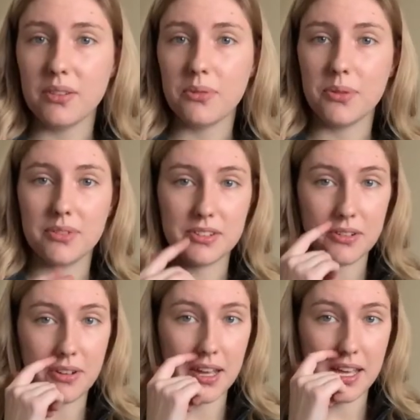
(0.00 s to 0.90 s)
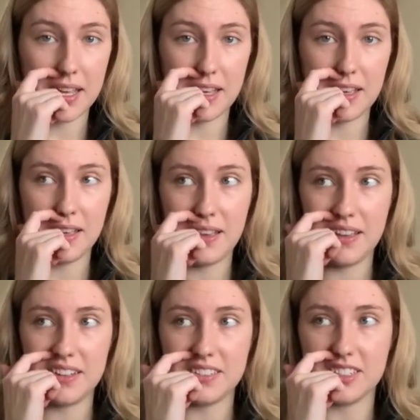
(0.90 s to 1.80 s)
We want to do a
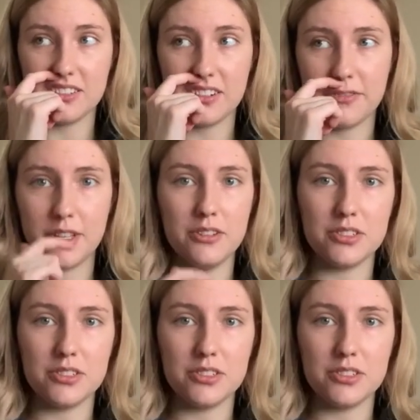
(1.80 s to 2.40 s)
gender reveal